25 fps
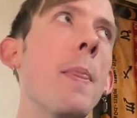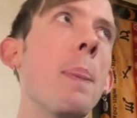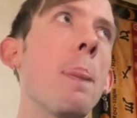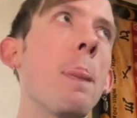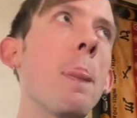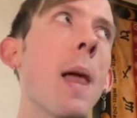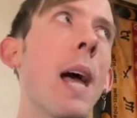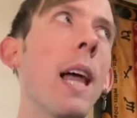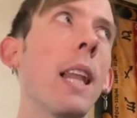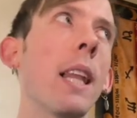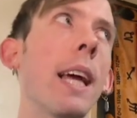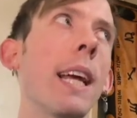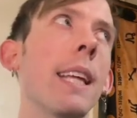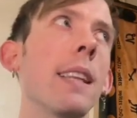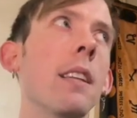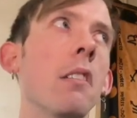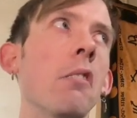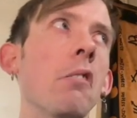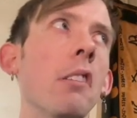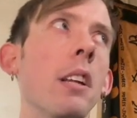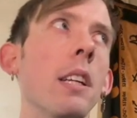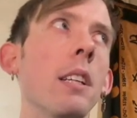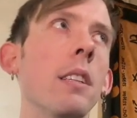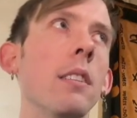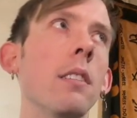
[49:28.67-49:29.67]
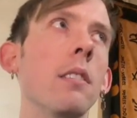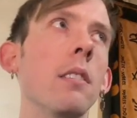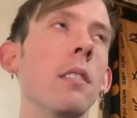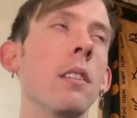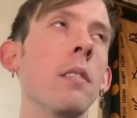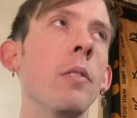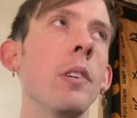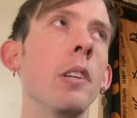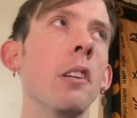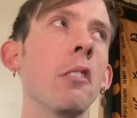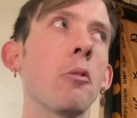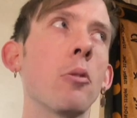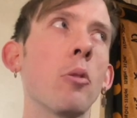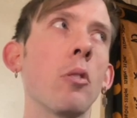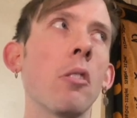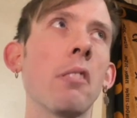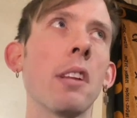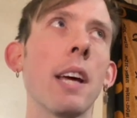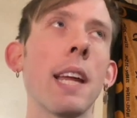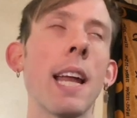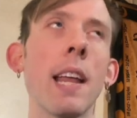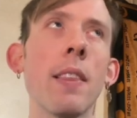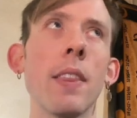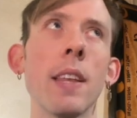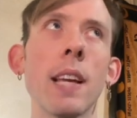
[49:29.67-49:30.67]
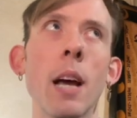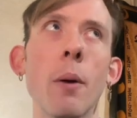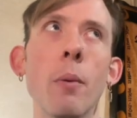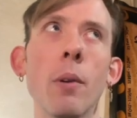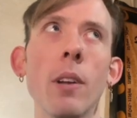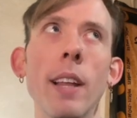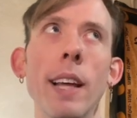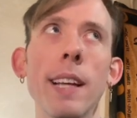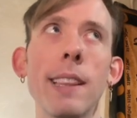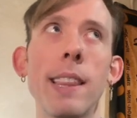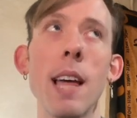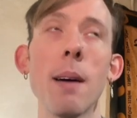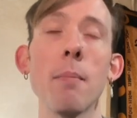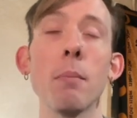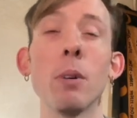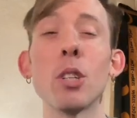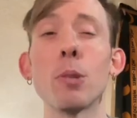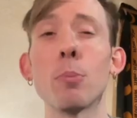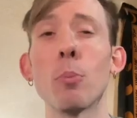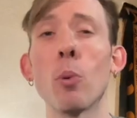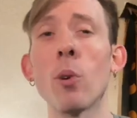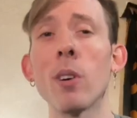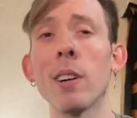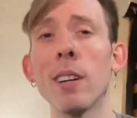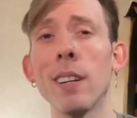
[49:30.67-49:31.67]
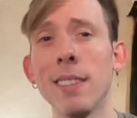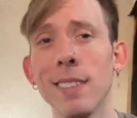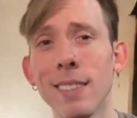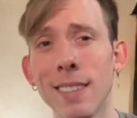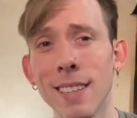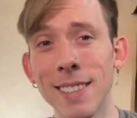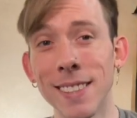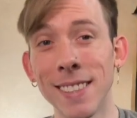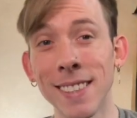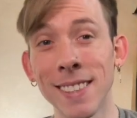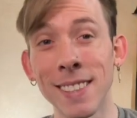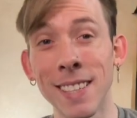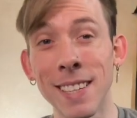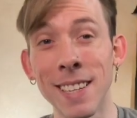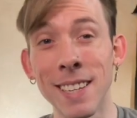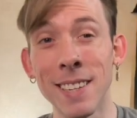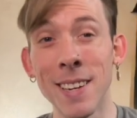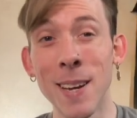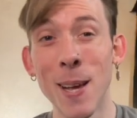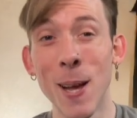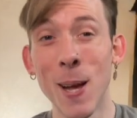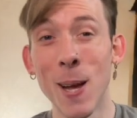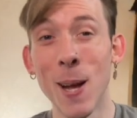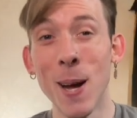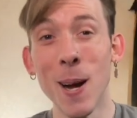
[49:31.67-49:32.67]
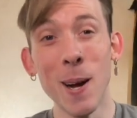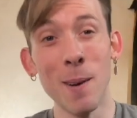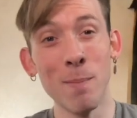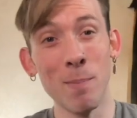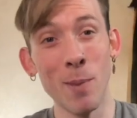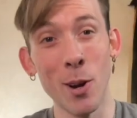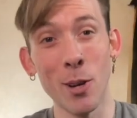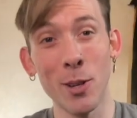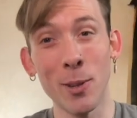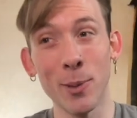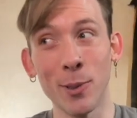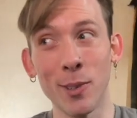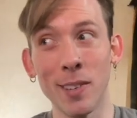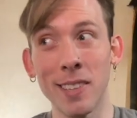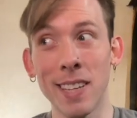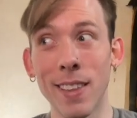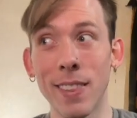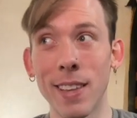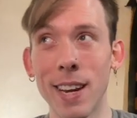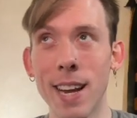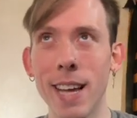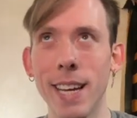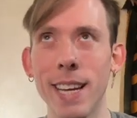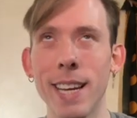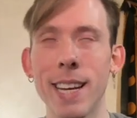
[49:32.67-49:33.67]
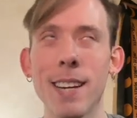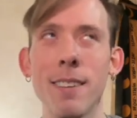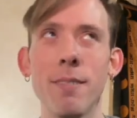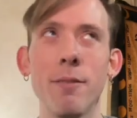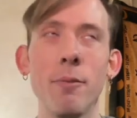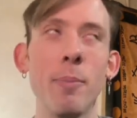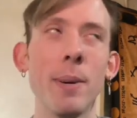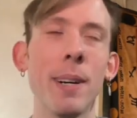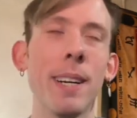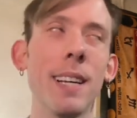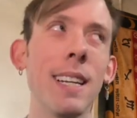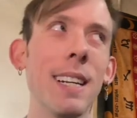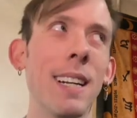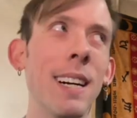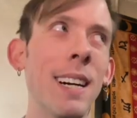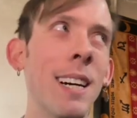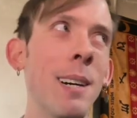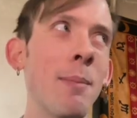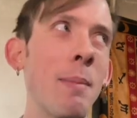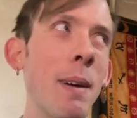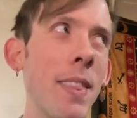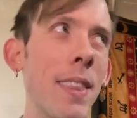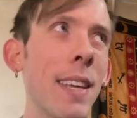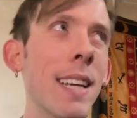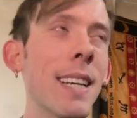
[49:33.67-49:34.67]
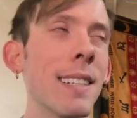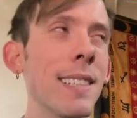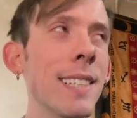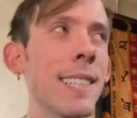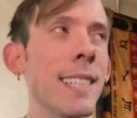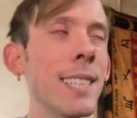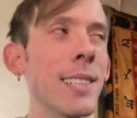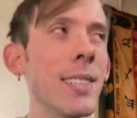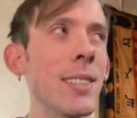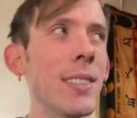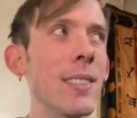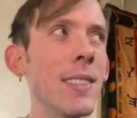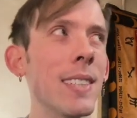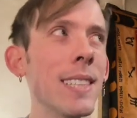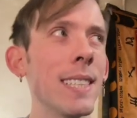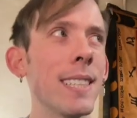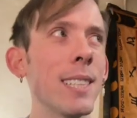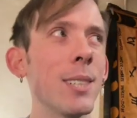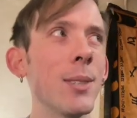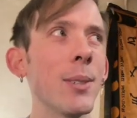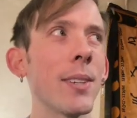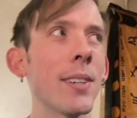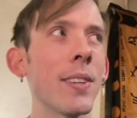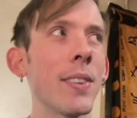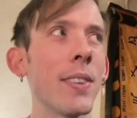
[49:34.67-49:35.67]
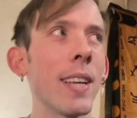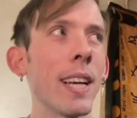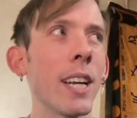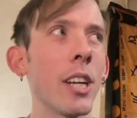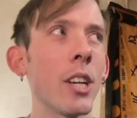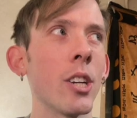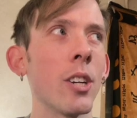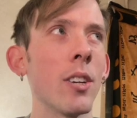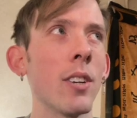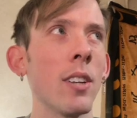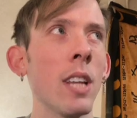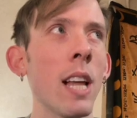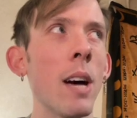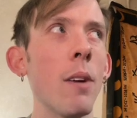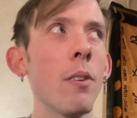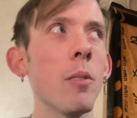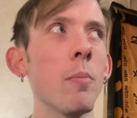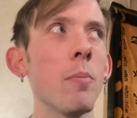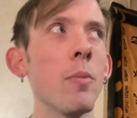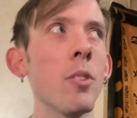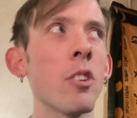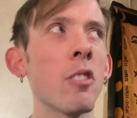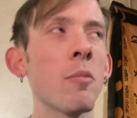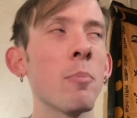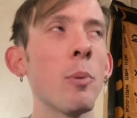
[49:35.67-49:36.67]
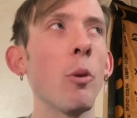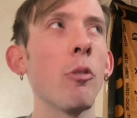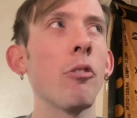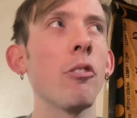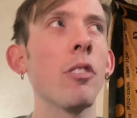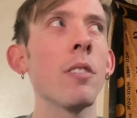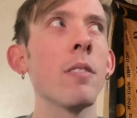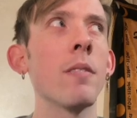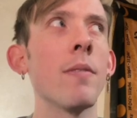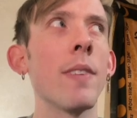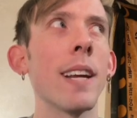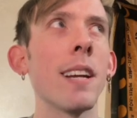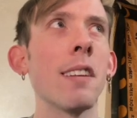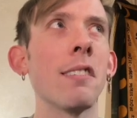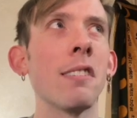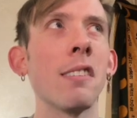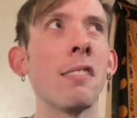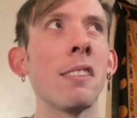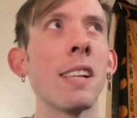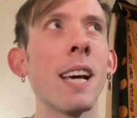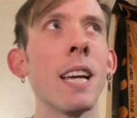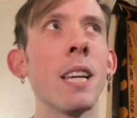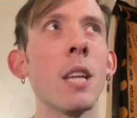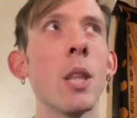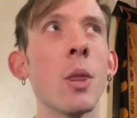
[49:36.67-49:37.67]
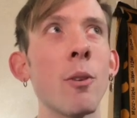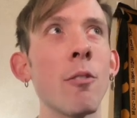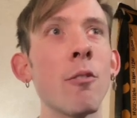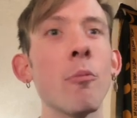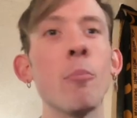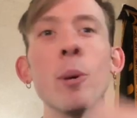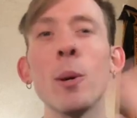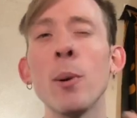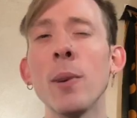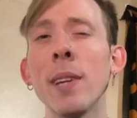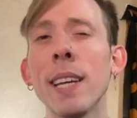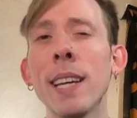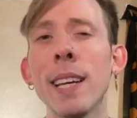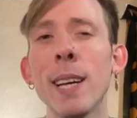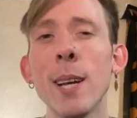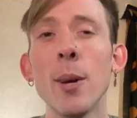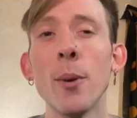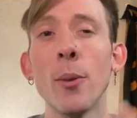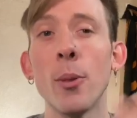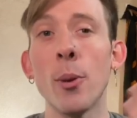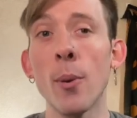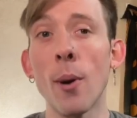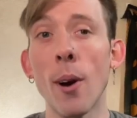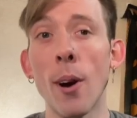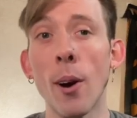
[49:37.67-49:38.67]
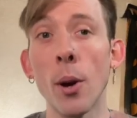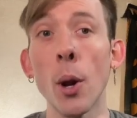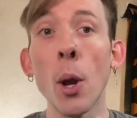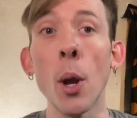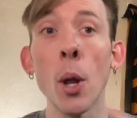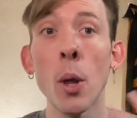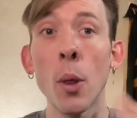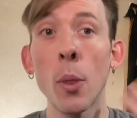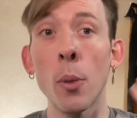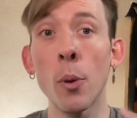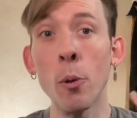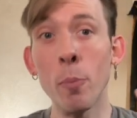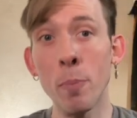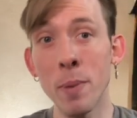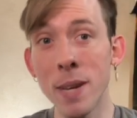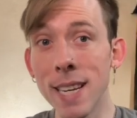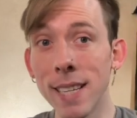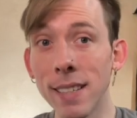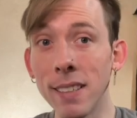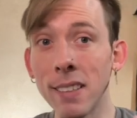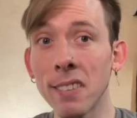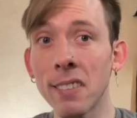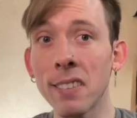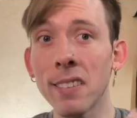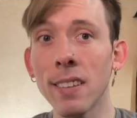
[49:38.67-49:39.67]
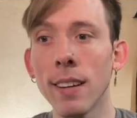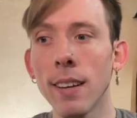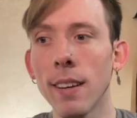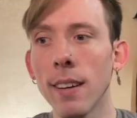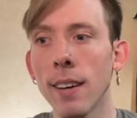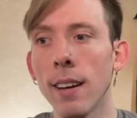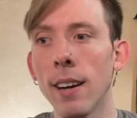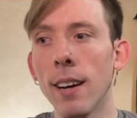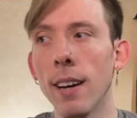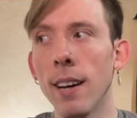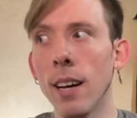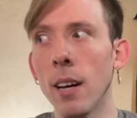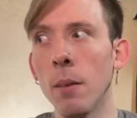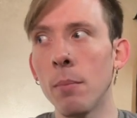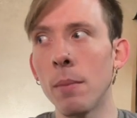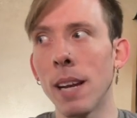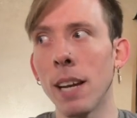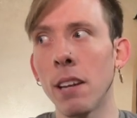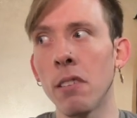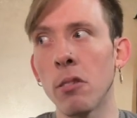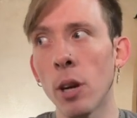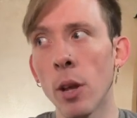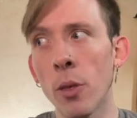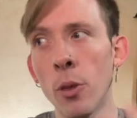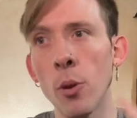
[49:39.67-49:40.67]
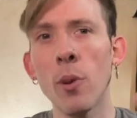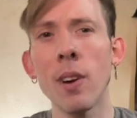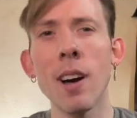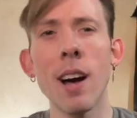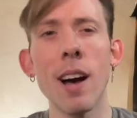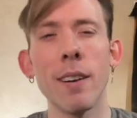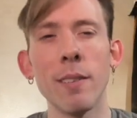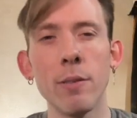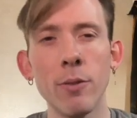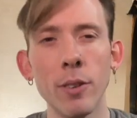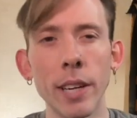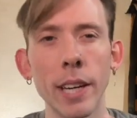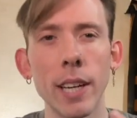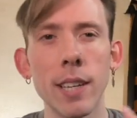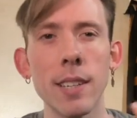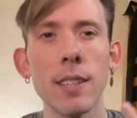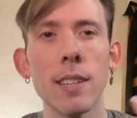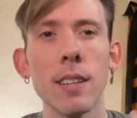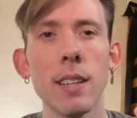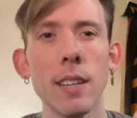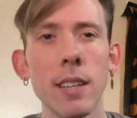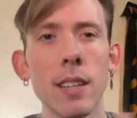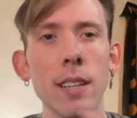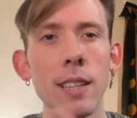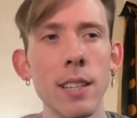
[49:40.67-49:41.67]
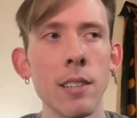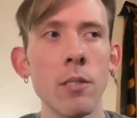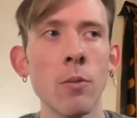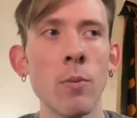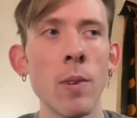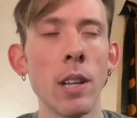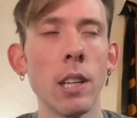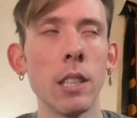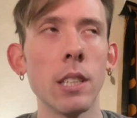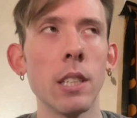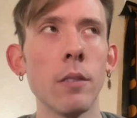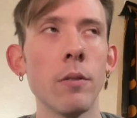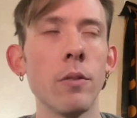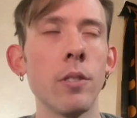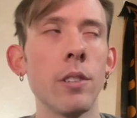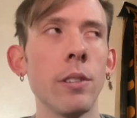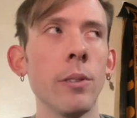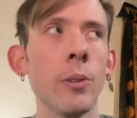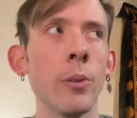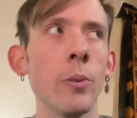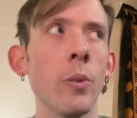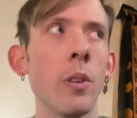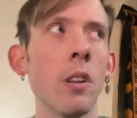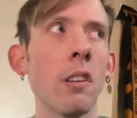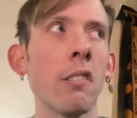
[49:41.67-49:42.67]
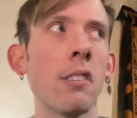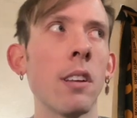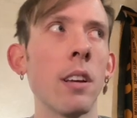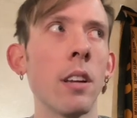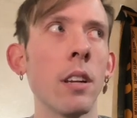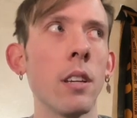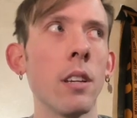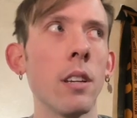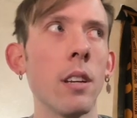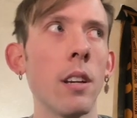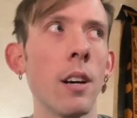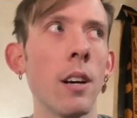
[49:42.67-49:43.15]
I like the sun in a Venus ruled sign. I think I would like it much more than the sun in a Martian ruled sign that I have, but I think it's still a good thing. You're supposed to advance society through beauty, through art, through peace, not necessarily through conflict relative to the sun,